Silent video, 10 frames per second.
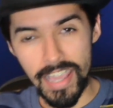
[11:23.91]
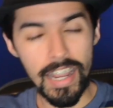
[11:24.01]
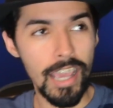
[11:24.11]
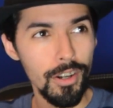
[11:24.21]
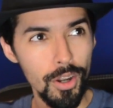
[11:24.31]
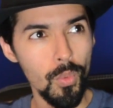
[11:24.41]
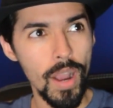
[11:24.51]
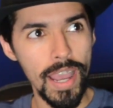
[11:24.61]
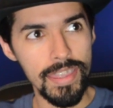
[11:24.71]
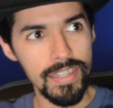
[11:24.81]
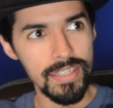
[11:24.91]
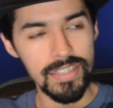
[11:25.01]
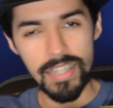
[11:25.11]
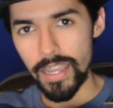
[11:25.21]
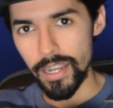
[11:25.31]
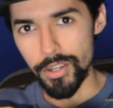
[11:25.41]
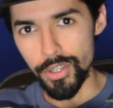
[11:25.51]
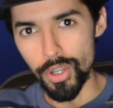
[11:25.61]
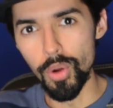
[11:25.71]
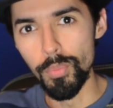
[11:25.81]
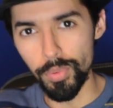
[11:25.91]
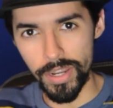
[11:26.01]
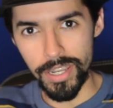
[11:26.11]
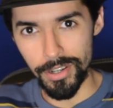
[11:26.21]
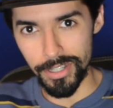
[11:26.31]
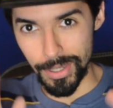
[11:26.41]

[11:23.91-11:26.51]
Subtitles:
and I don't know why this is not a no-brainer